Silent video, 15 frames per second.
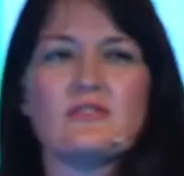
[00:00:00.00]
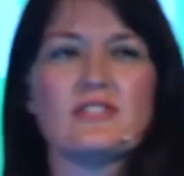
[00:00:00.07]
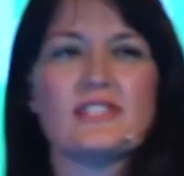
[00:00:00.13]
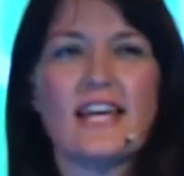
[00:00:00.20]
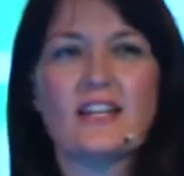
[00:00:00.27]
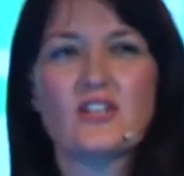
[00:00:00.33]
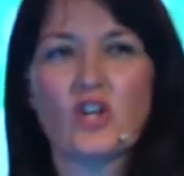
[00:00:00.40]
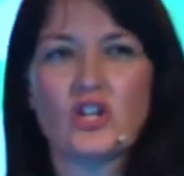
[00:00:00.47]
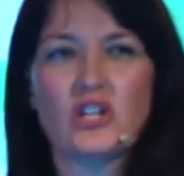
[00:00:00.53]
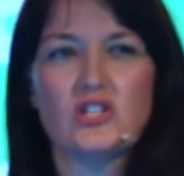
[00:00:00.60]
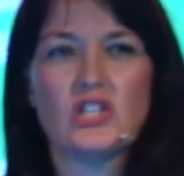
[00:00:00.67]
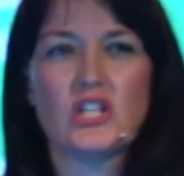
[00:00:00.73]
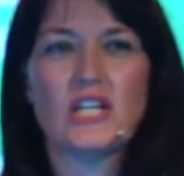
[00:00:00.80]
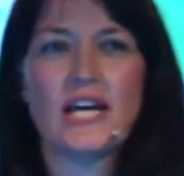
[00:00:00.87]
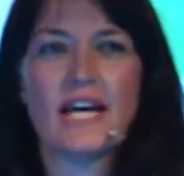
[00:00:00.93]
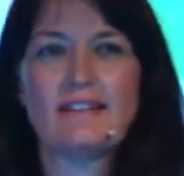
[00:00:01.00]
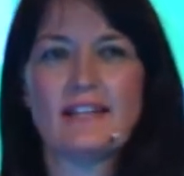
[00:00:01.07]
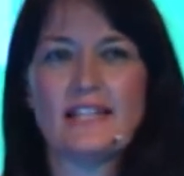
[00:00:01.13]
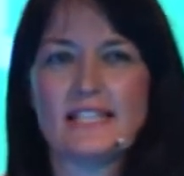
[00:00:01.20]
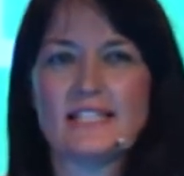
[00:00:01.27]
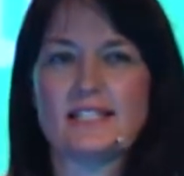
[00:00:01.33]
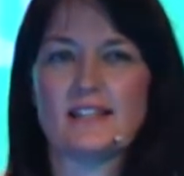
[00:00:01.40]
technology and
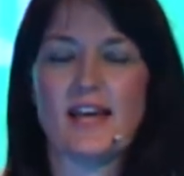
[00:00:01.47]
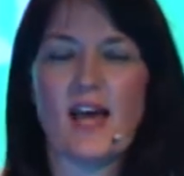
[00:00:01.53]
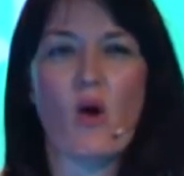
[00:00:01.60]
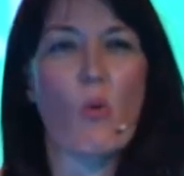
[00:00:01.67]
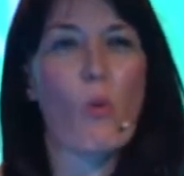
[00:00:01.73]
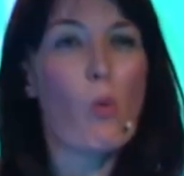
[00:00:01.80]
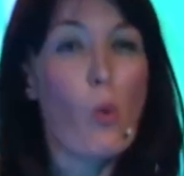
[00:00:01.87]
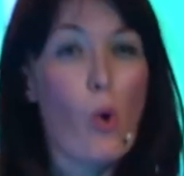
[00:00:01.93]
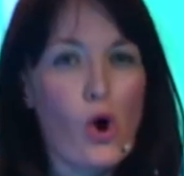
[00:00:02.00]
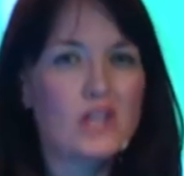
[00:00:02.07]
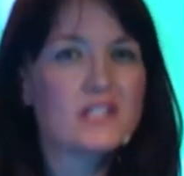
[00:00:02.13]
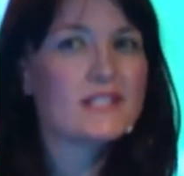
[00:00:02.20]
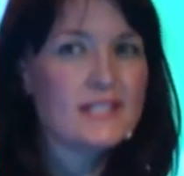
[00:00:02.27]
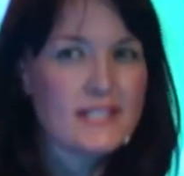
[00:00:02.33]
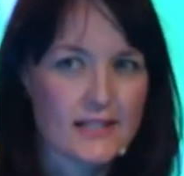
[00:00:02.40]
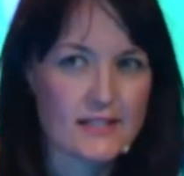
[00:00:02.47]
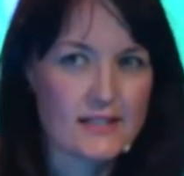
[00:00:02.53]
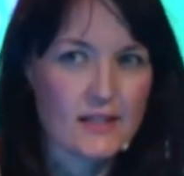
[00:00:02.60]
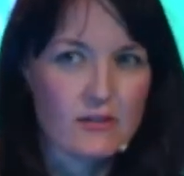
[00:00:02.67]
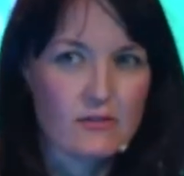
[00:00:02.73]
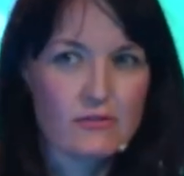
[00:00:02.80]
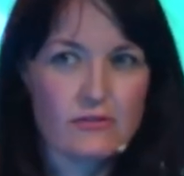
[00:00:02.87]
the internet was
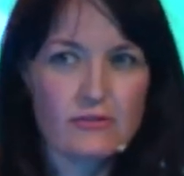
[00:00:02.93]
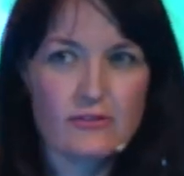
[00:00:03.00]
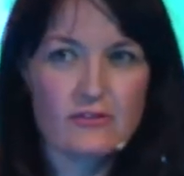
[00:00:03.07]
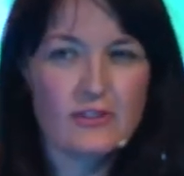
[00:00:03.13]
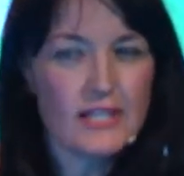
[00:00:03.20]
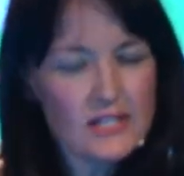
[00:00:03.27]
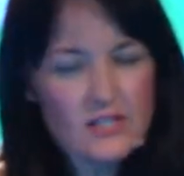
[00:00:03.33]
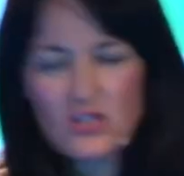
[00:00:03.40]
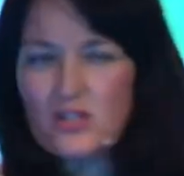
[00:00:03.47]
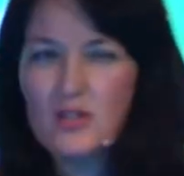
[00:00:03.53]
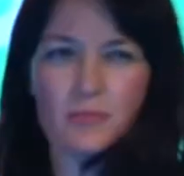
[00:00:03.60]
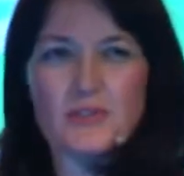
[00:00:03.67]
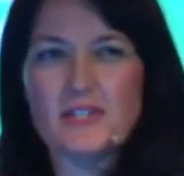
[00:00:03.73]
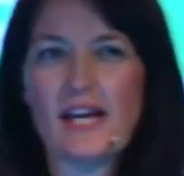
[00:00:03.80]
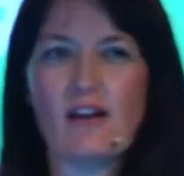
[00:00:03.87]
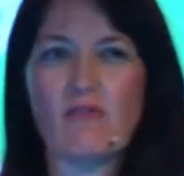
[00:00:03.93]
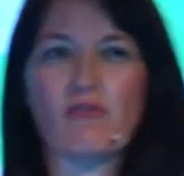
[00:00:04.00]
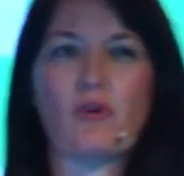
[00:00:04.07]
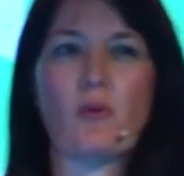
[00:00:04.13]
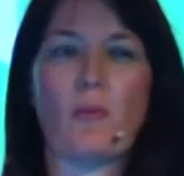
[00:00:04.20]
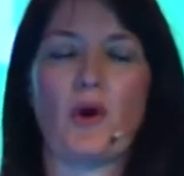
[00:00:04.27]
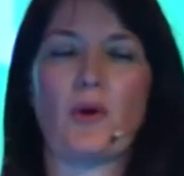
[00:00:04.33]
addictive, let's just pretend
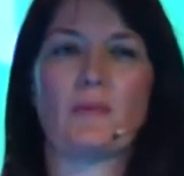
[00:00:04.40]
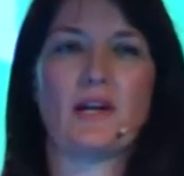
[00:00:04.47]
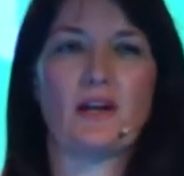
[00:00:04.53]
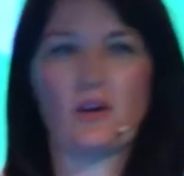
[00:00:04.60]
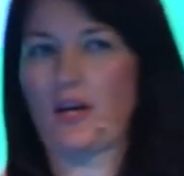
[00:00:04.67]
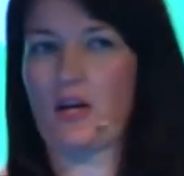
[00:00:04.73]
for a moment